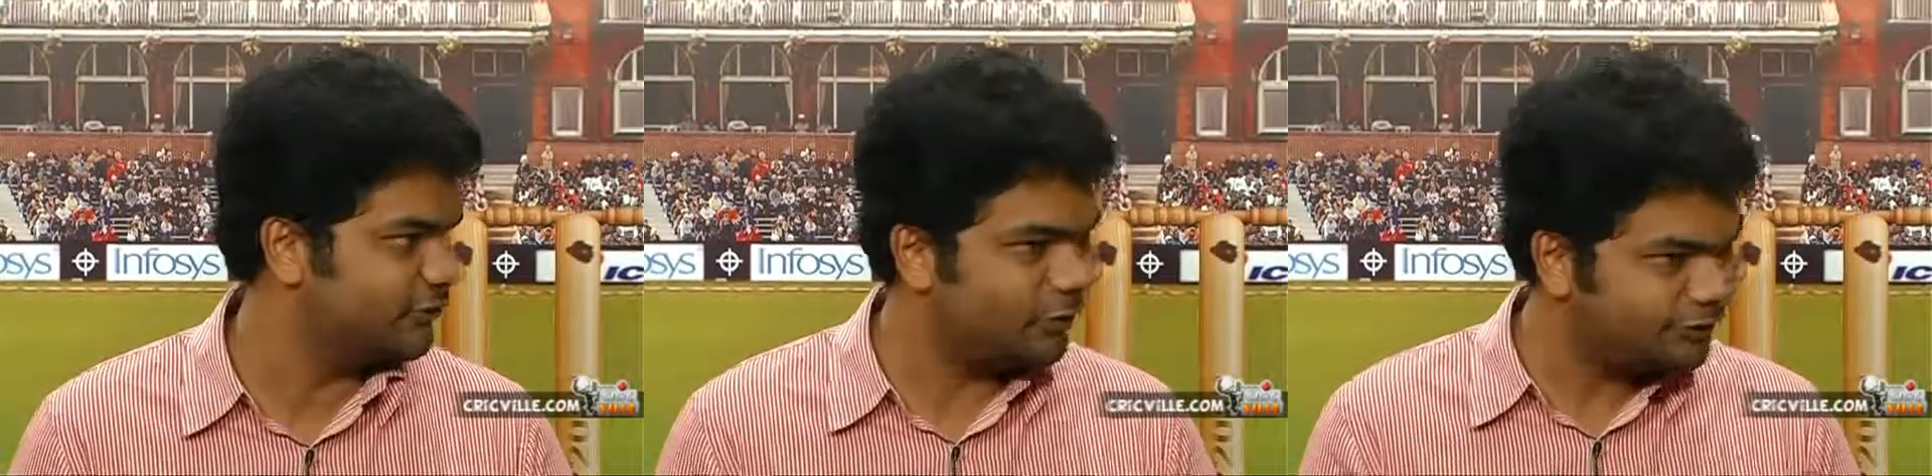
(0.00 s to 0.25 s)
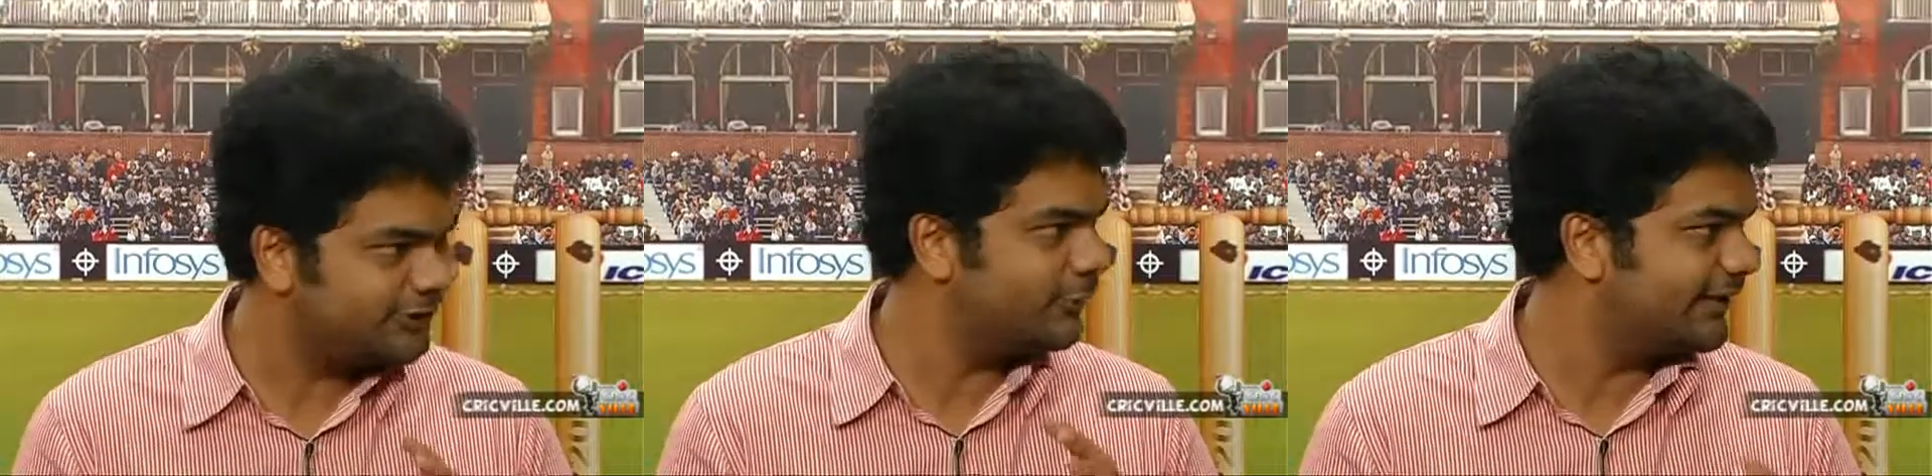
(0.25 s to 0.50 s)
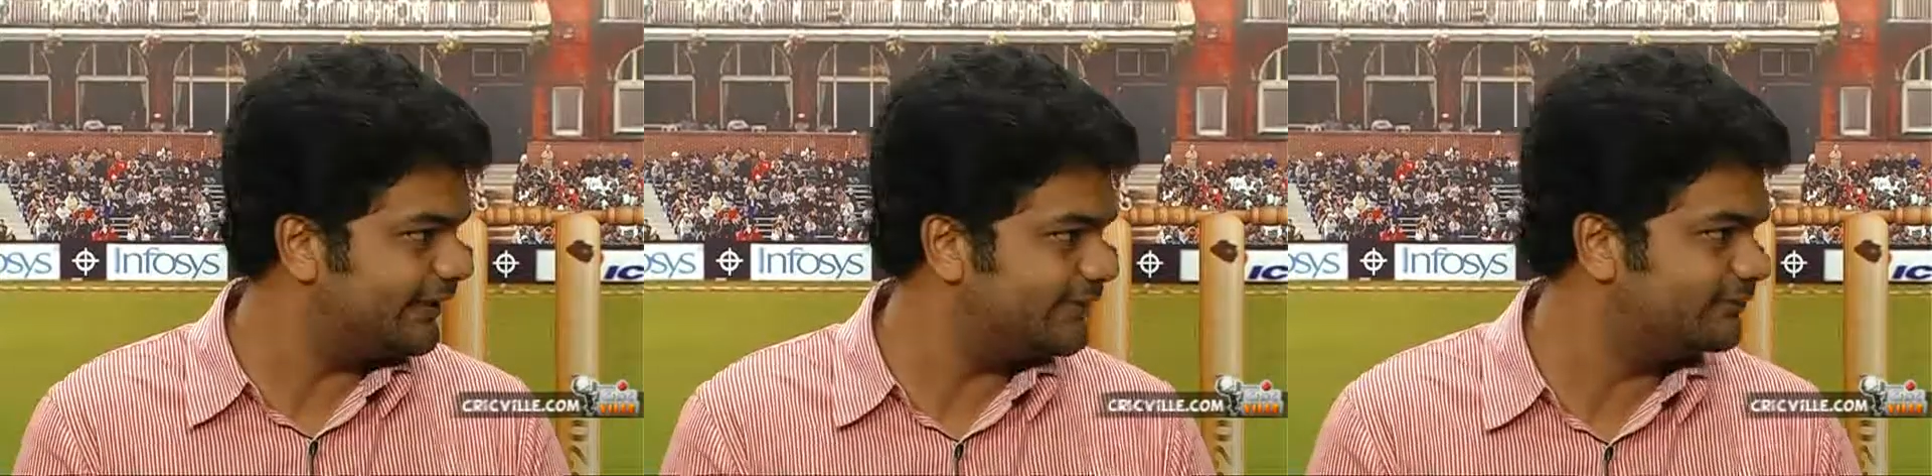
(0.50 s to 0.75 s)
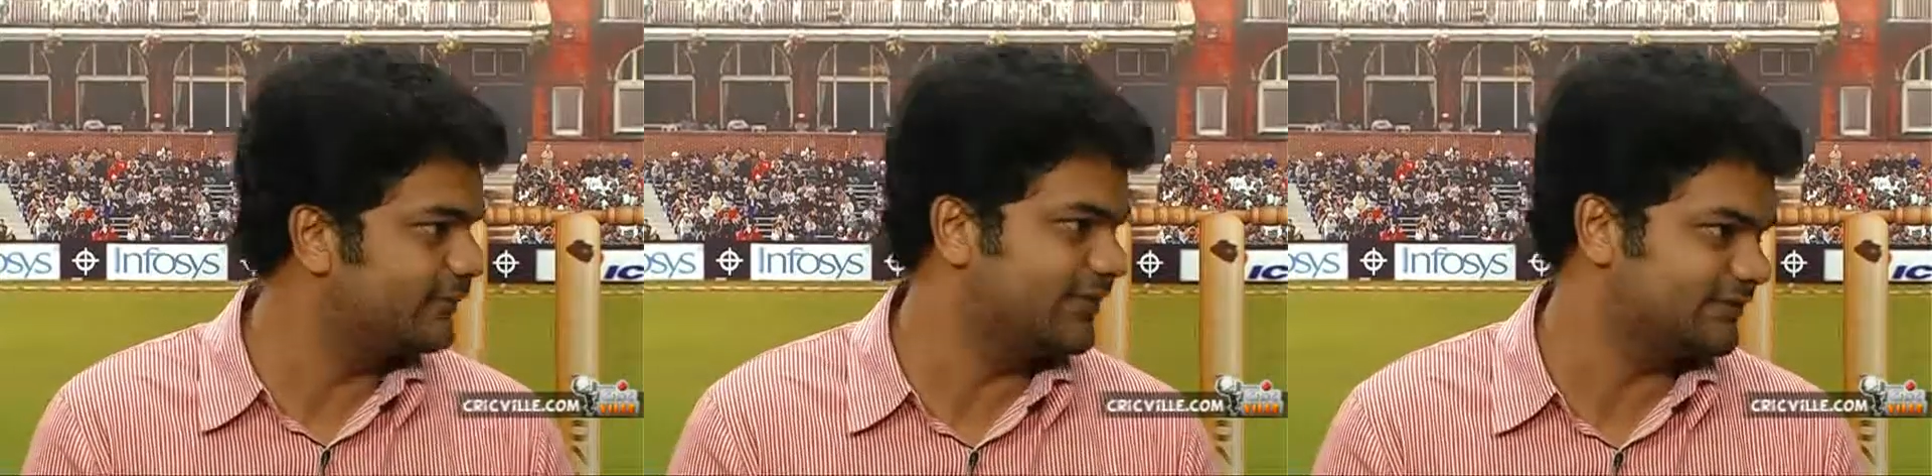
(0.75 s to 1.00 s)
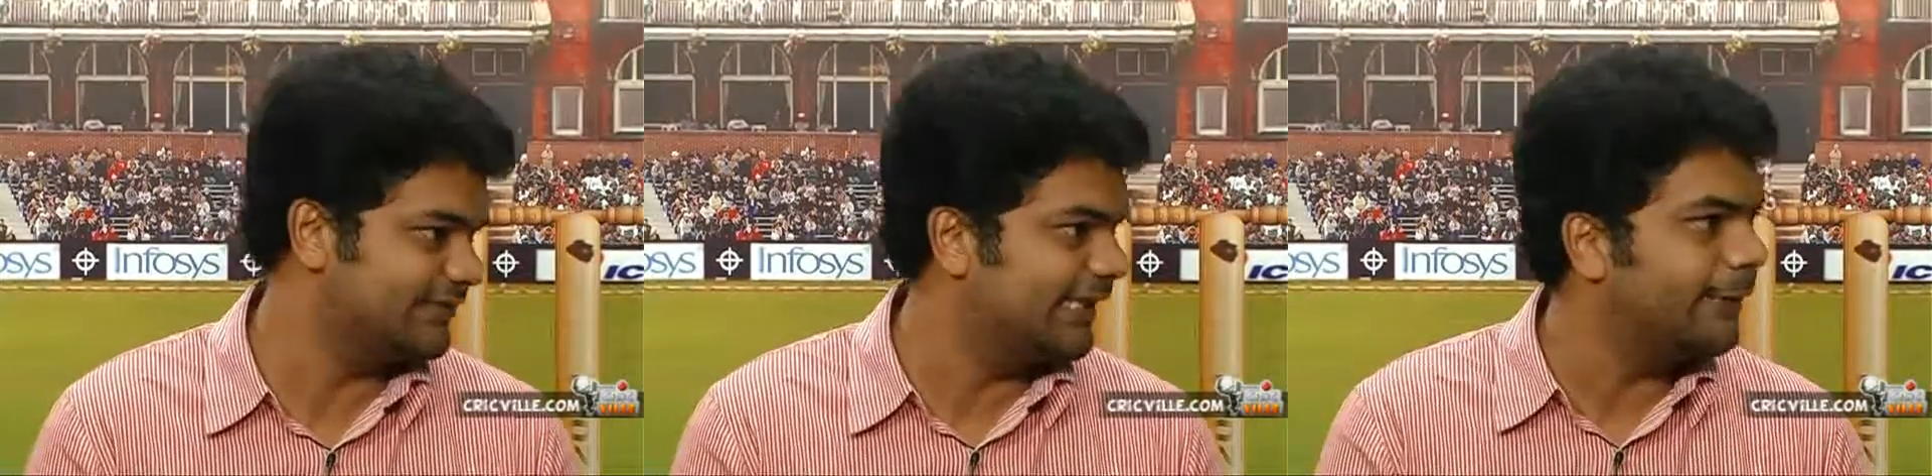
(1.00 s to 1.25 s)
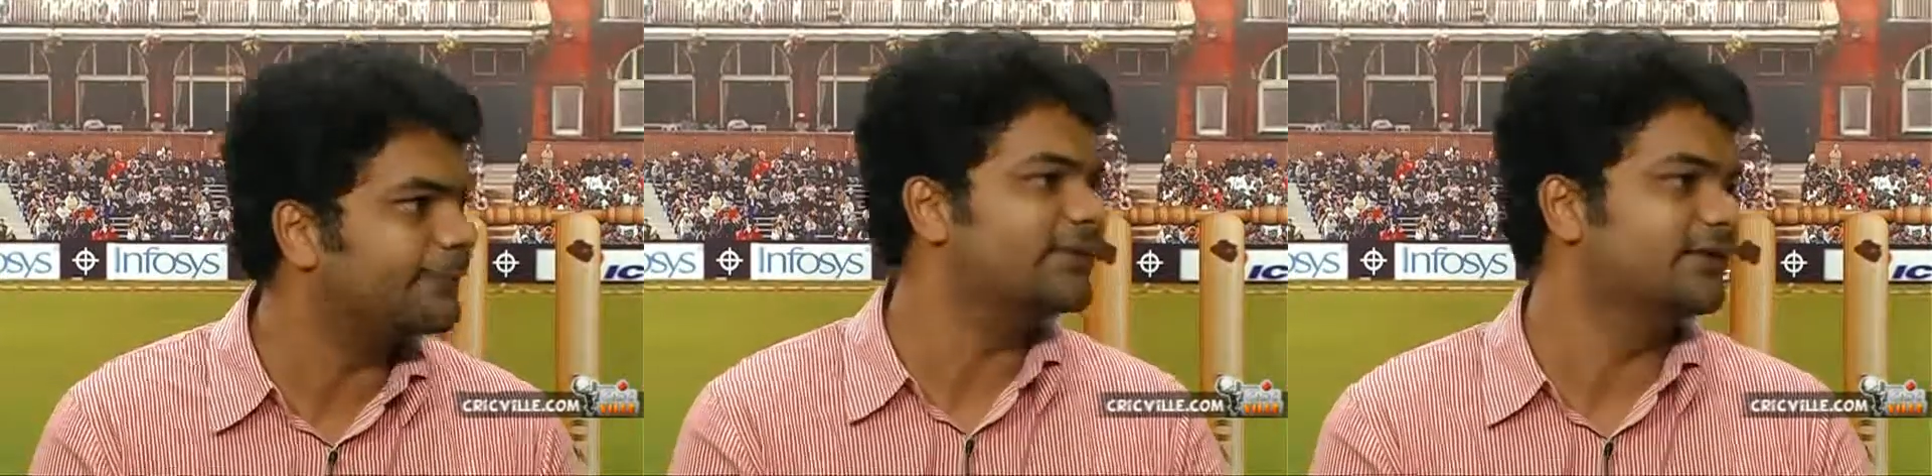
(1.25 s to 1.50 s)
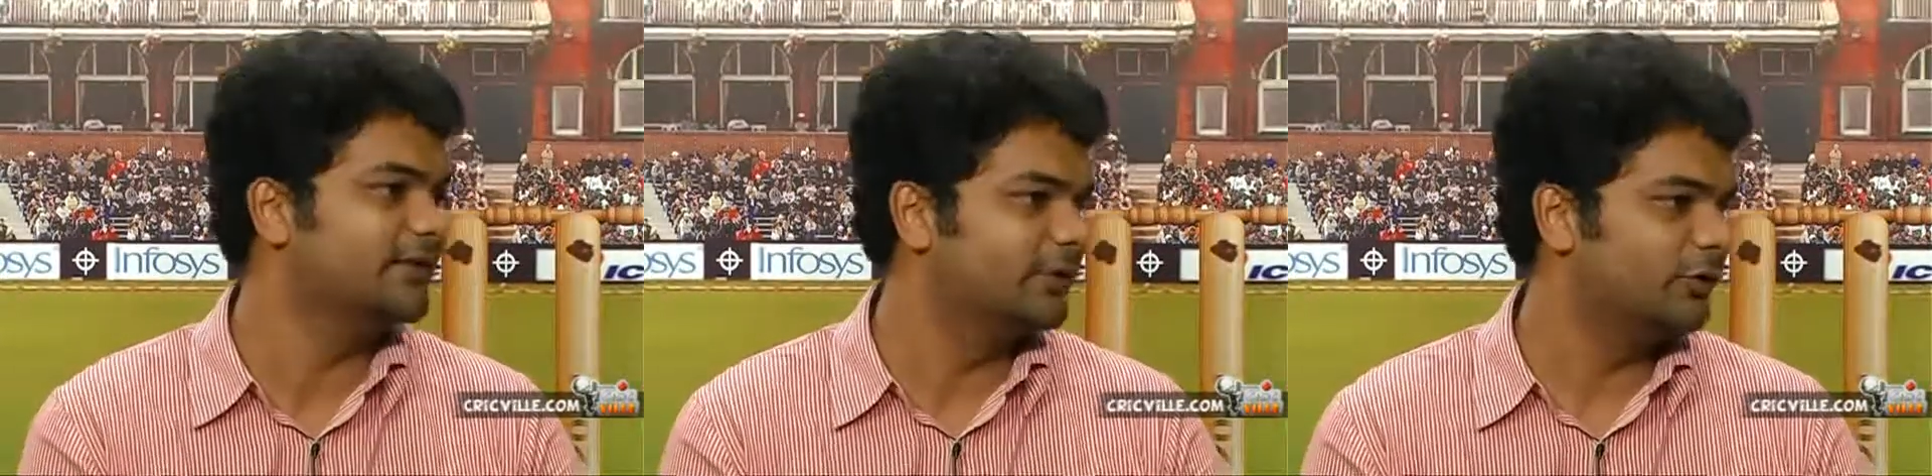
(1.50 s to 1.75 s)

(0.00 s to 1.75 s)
So how do you look at him as a captain